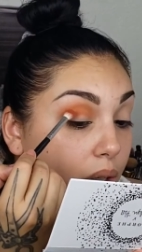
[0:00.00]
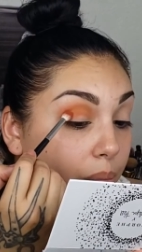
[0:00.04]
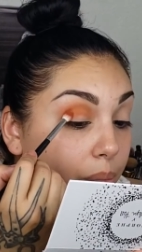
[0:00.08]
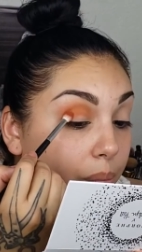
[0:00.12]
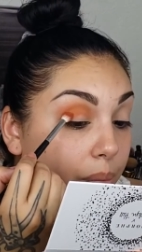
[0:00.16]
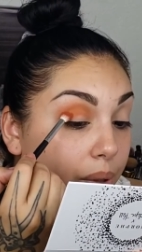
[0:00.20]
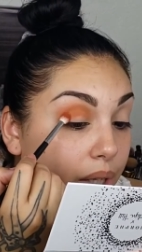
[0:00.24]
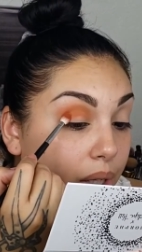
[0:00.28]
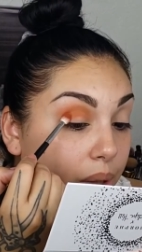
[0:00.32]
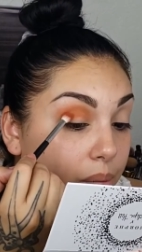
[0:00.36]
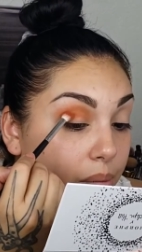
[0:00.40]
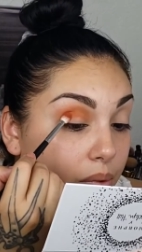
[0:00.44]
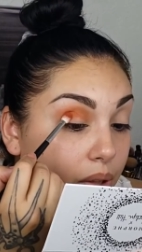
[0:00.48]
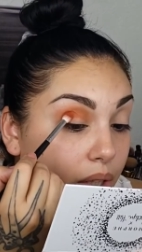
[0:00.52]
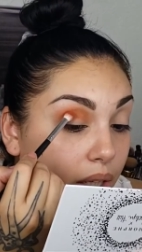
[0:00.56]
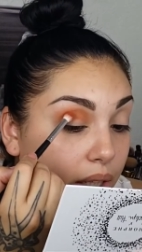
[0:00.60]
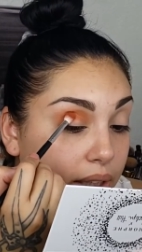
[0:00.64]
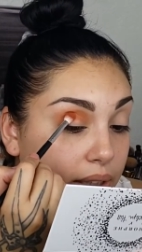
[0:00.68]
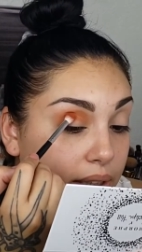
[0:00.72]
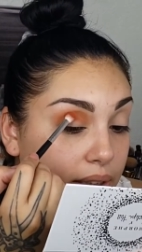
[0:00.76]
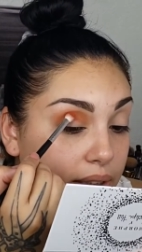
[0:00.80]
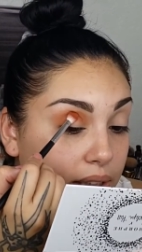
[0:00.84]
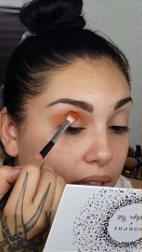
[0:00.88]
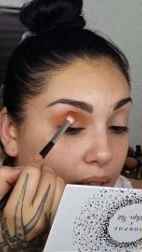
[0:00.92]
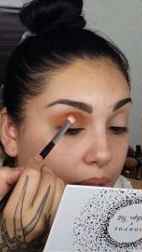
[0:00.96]
But I'm glad
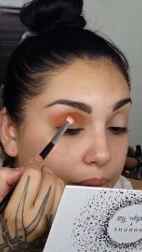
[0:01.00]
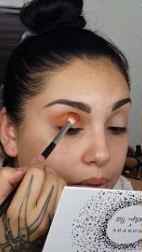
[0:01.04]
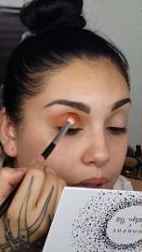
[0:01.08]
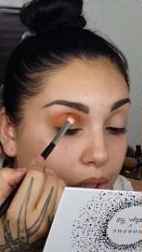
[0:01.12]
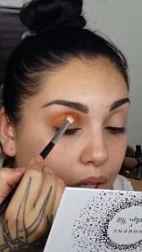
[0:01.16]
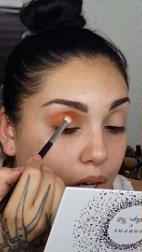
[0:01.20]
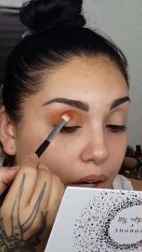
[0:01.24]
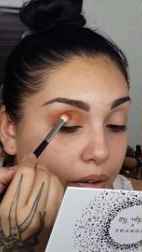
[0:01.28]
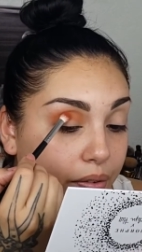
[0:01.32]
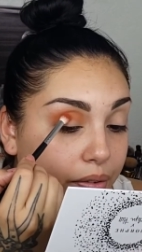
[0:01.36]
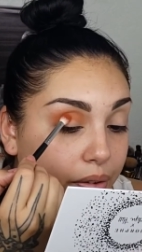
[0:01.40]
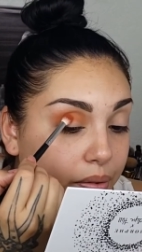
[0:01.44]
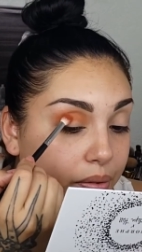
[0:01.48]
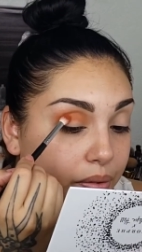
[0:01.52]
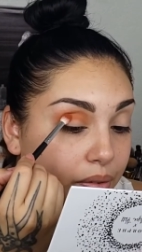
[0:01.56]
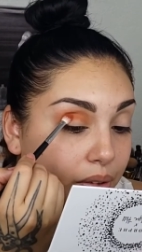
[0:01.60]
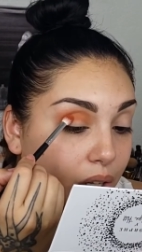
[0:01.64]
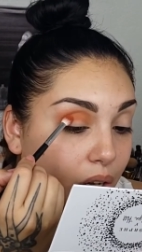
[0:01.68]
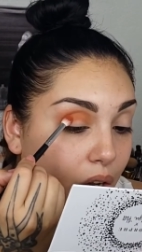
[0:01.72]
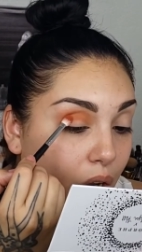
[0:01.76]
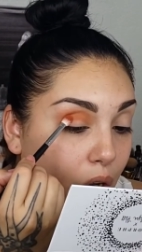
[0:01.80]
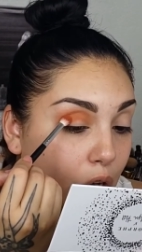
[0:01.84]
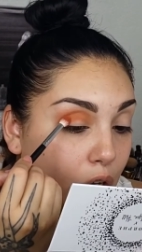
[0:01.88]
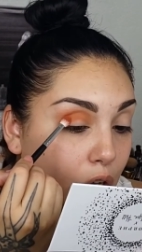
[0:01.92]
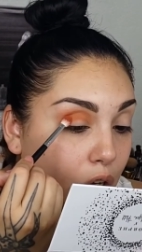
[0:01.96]
I tapped it off
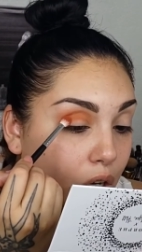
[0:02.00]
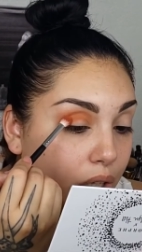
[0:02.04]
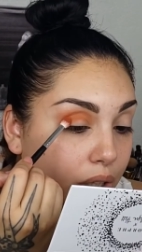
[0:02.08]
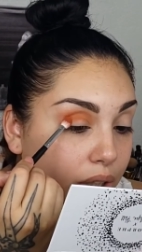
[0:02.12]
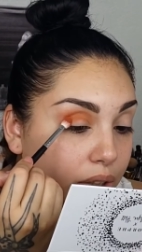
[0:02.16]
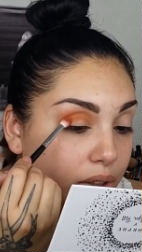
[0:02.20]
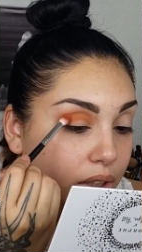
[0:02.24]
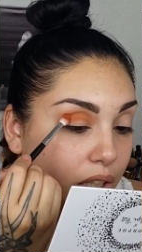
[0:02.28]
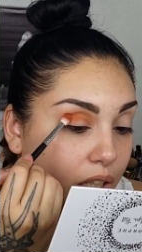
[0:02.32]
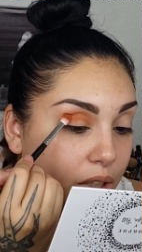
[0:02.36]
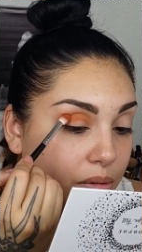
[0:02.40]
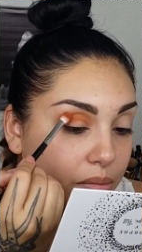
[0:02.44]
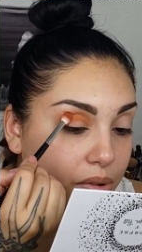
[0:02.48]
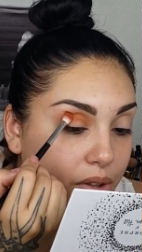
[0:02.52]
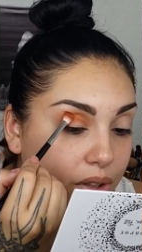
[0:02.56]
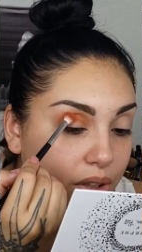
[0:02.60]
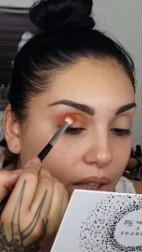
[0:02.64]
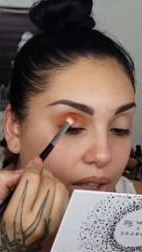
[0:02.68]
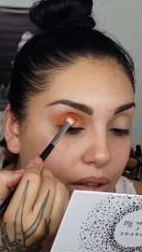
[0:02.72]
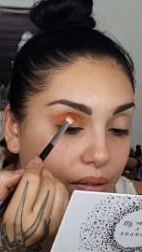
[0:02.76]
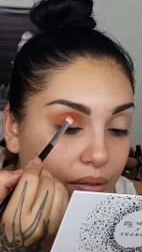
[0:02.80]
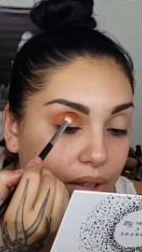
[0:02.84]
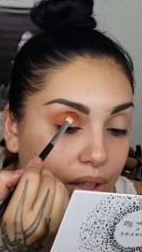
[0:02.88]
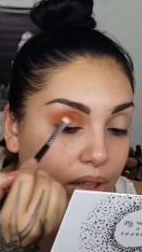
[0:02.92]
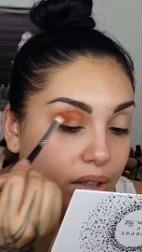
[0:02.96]
a lot of times so
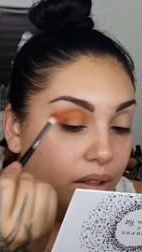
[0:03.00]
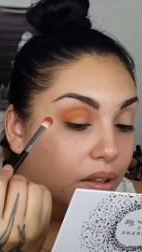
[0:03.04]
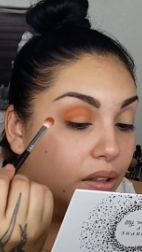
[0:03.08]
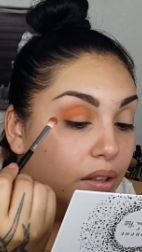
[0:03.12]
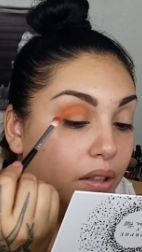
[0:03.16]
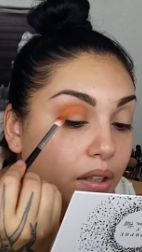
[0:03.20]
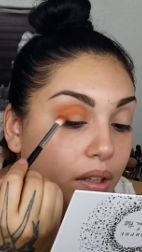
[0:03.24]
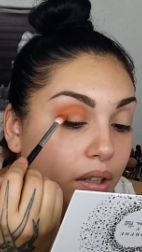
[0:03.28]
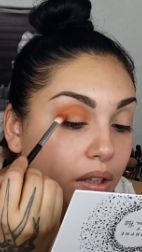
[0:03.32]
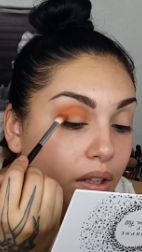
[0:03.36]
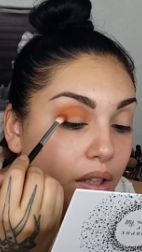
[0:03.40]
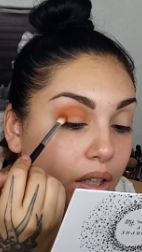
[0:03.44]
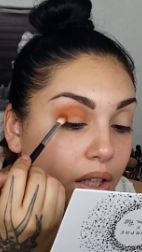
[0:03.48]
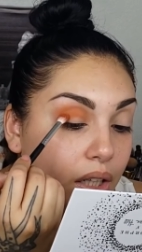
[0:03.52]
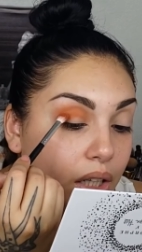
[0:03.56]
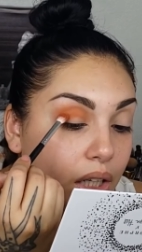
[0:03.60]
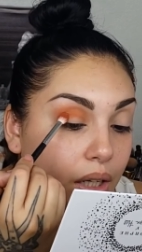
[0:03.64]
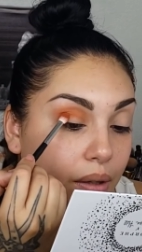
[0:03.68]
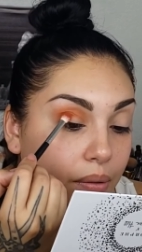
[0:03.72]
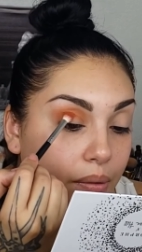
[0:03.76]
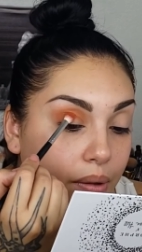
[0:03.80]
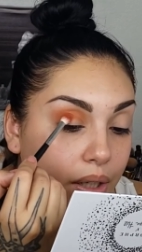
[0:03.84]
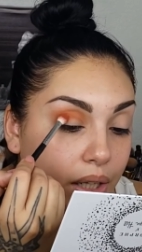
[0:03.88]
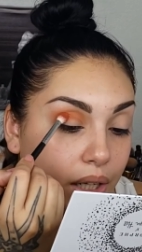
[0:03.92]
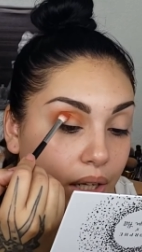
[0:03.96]
that way it
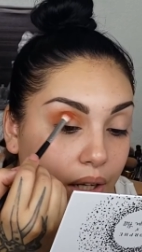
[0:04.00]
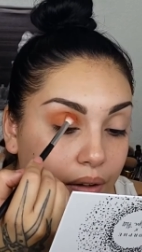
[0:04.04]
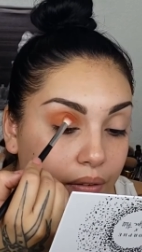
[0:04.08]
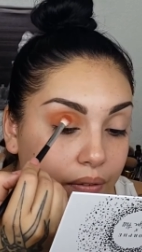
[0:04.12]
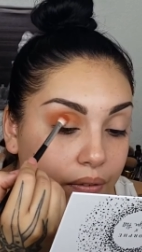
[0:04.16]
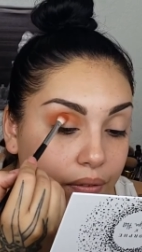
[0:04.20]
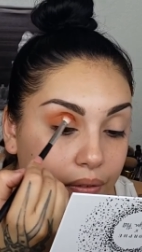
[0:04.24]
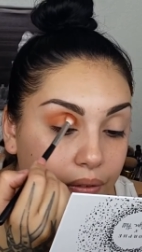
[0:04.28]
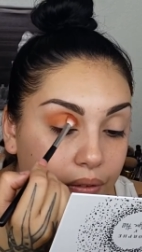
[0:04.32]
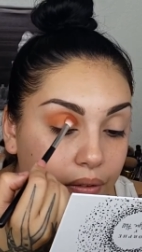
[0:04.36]
wouldn't have